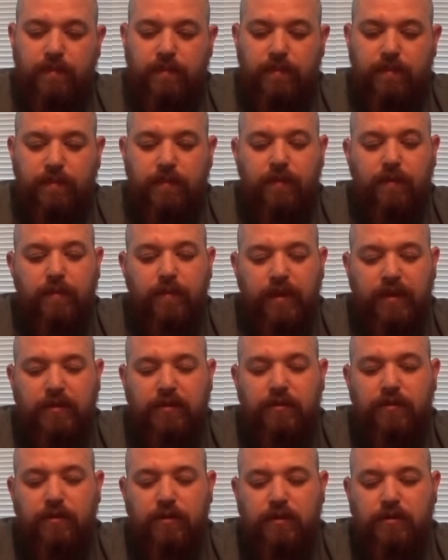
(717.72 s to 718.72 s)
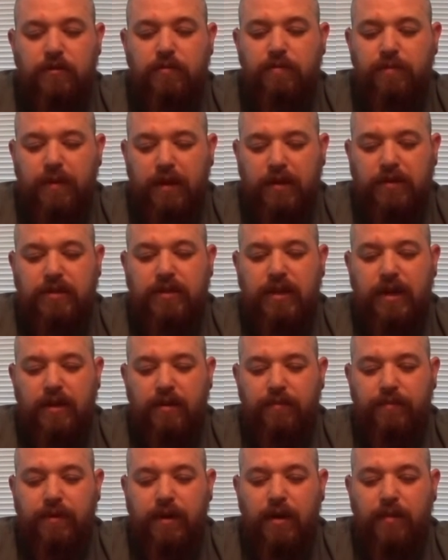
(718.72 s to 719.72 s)
So make sure that you budget
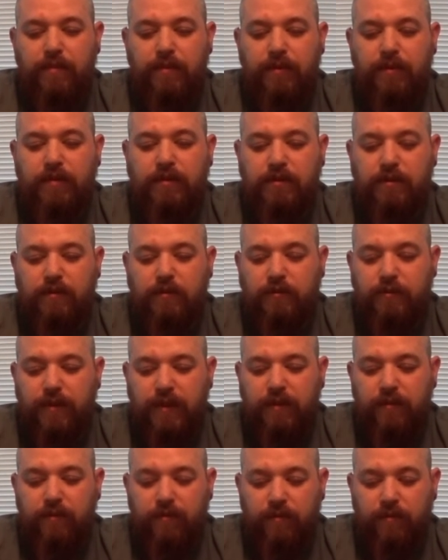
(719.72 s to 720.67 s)
out properly, so you're spending